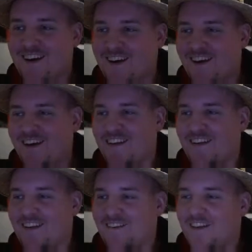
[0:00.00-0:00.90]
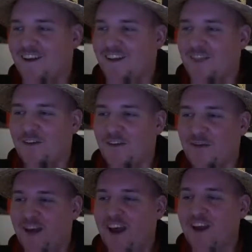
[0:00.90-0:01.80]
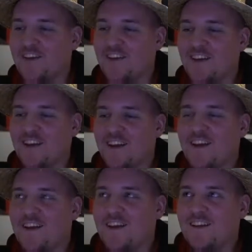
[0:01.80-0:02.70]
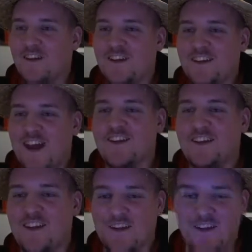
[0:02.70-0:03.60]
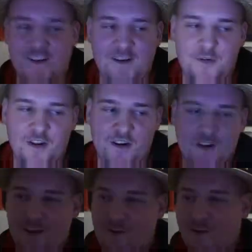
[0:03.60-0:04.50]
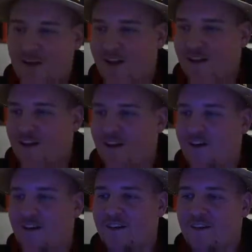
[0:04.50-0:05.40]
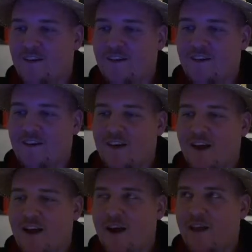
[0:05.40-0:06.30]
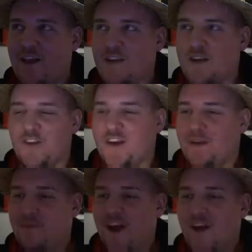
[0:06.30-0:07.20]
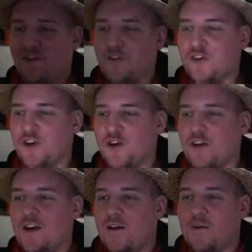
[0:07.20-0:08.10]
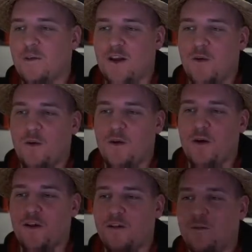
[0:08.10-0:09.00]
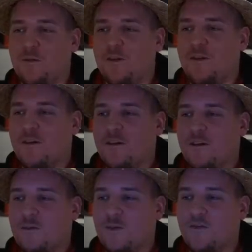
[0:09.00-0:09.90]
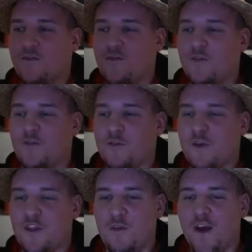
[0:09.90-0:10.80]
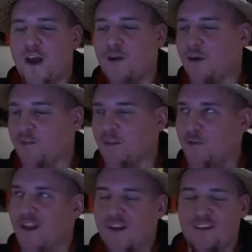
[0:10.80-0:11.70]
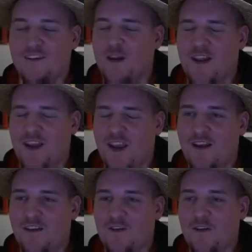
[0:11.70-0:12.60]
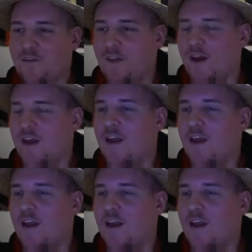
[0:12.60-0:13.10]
in like 30 packs. So that's actually pretty good. Like, we're getting a legend every 10 packs or so. Or now we're going into what, the 40th pack. Roughly we had like 80, so not even that.